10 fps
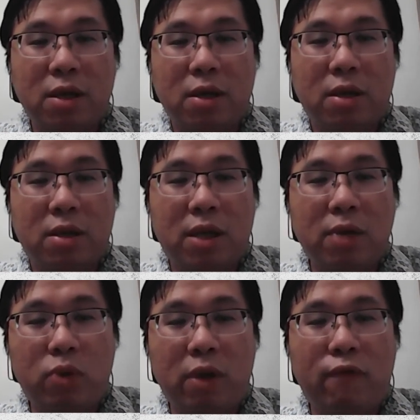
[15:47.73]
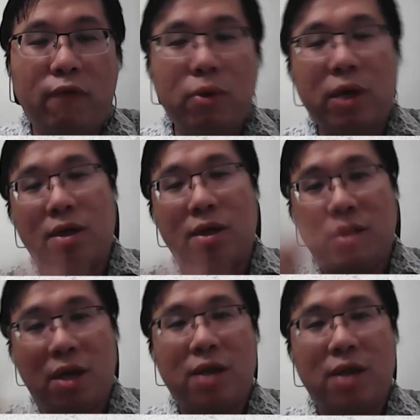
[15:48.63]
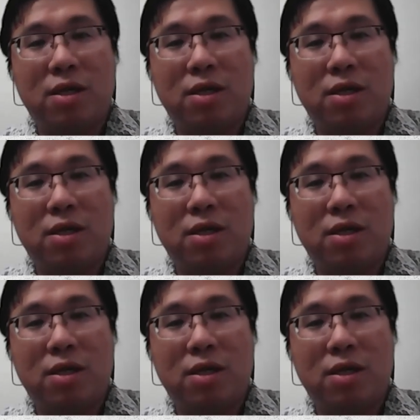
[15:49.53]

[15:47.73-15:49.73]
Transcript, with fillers: Then if you look at another